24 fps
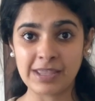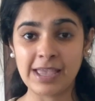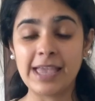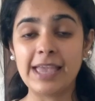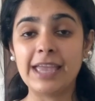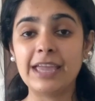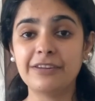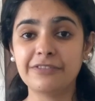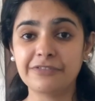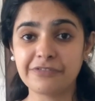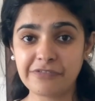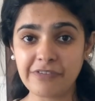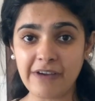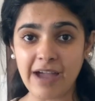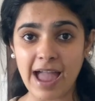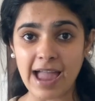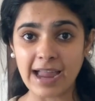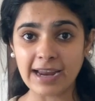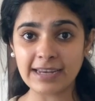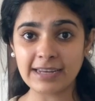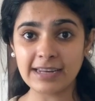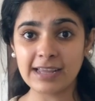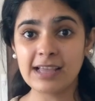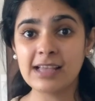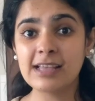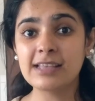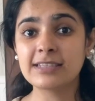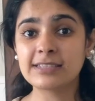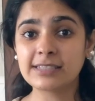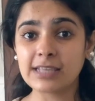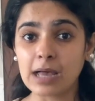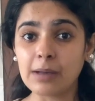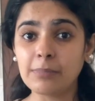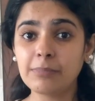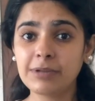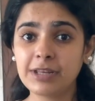In fact,
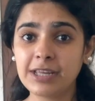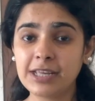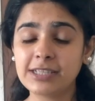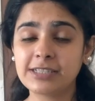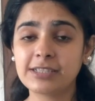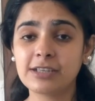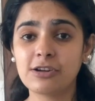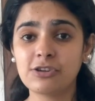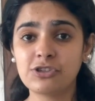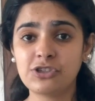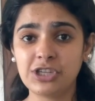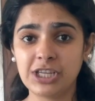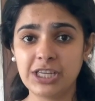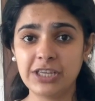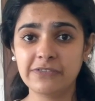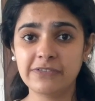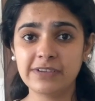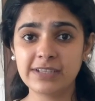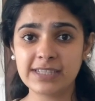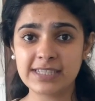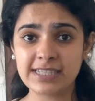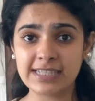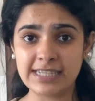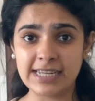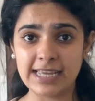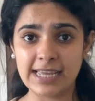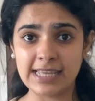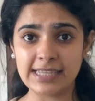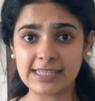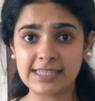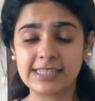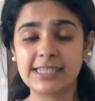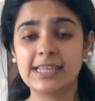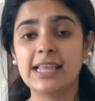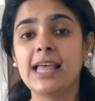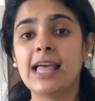some research even
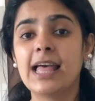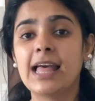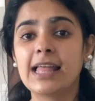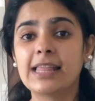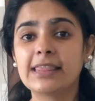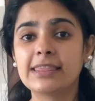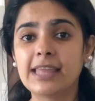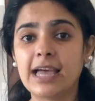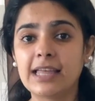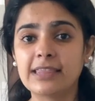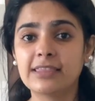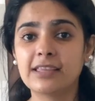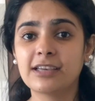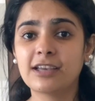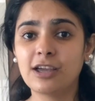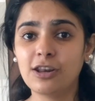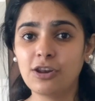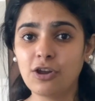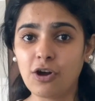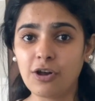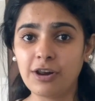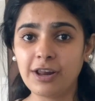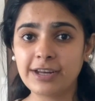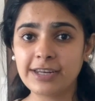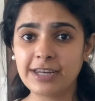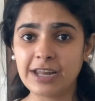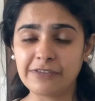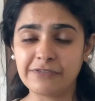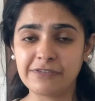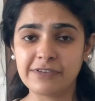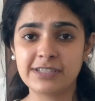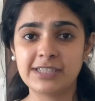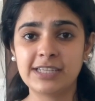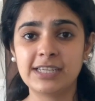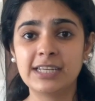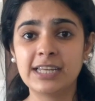states that the caloric
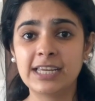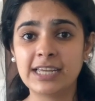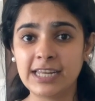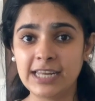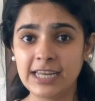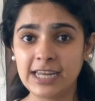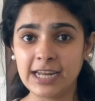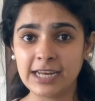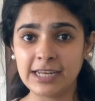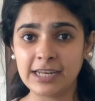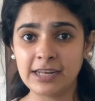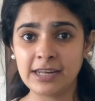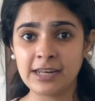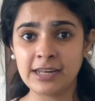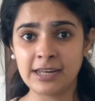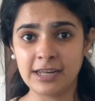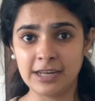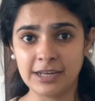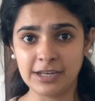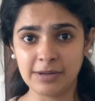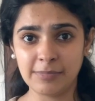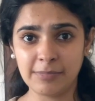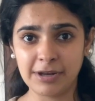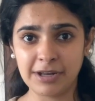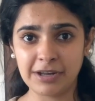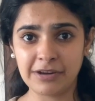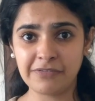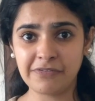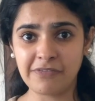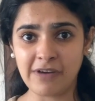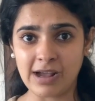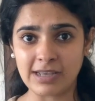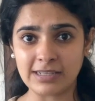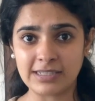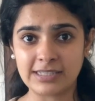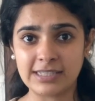deficit created in intermittent
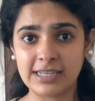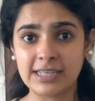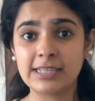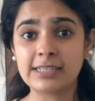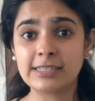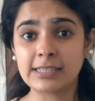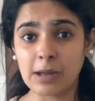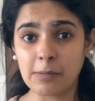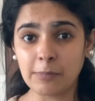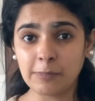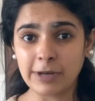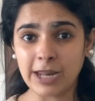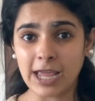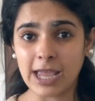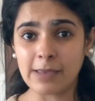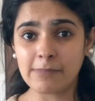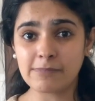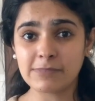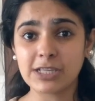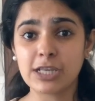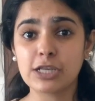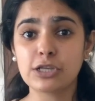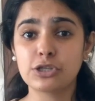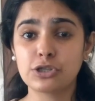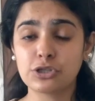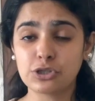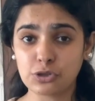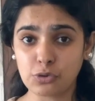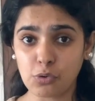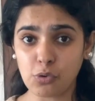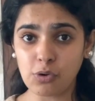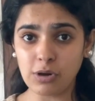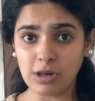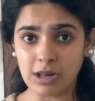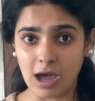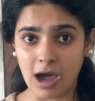fasting sometimes is
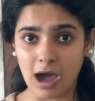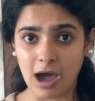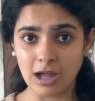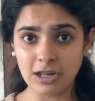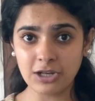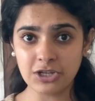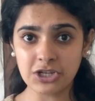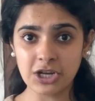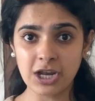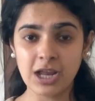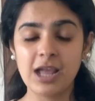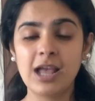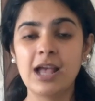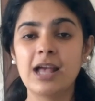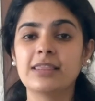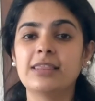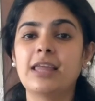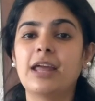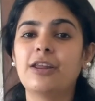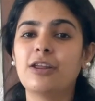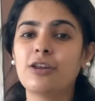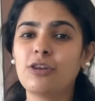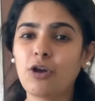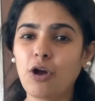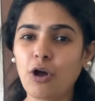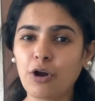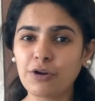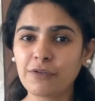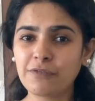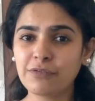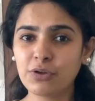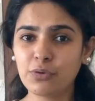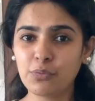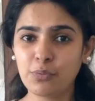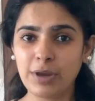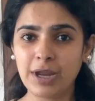so large that a lot of
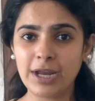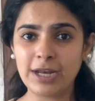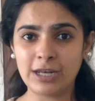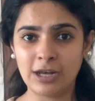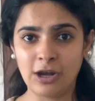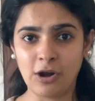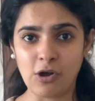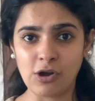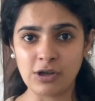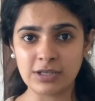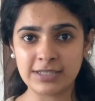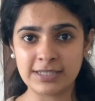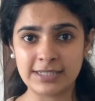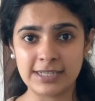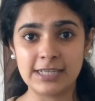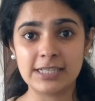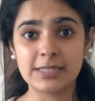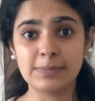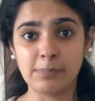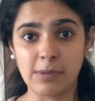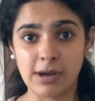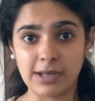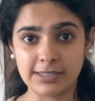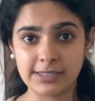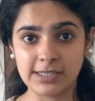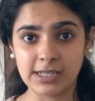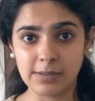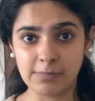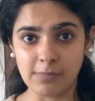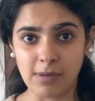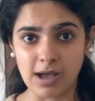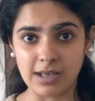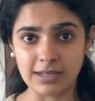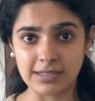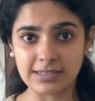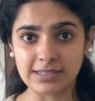the weight lost is muscle
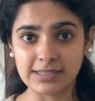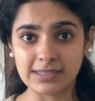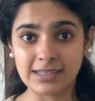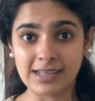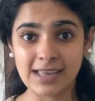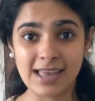mass,